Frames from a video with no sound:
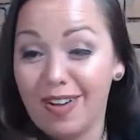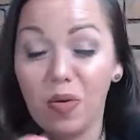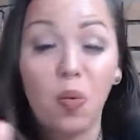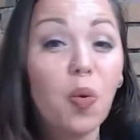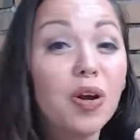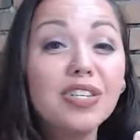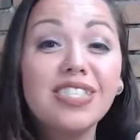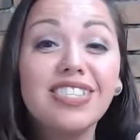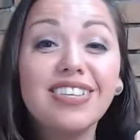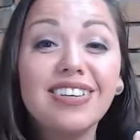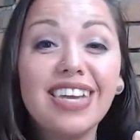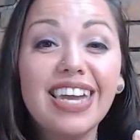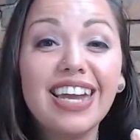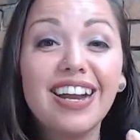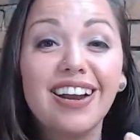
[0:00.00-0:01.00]
We're still
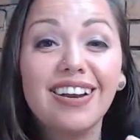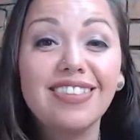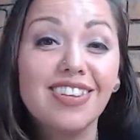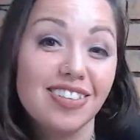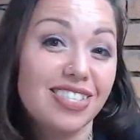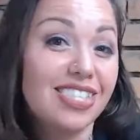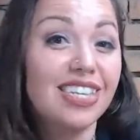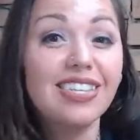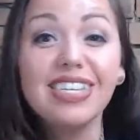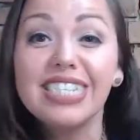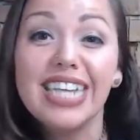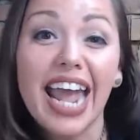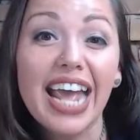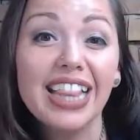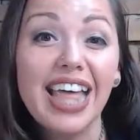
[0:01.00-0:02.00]
here. There's still a
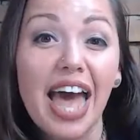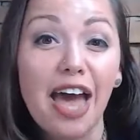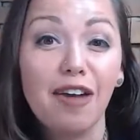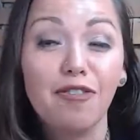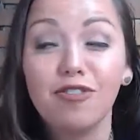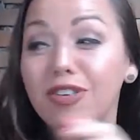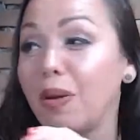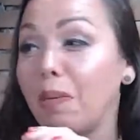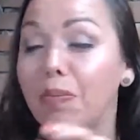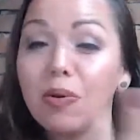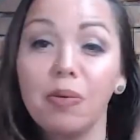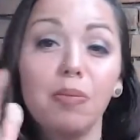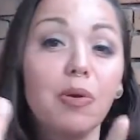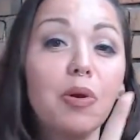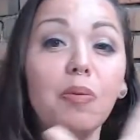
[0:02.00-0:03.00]
day left.
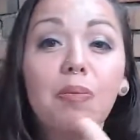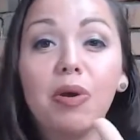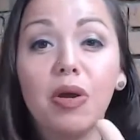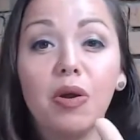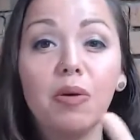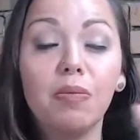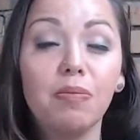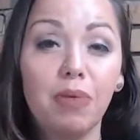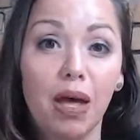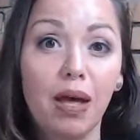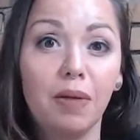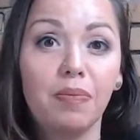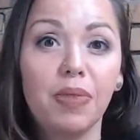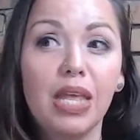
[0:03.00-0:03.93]
Boom, boom, boom, boom.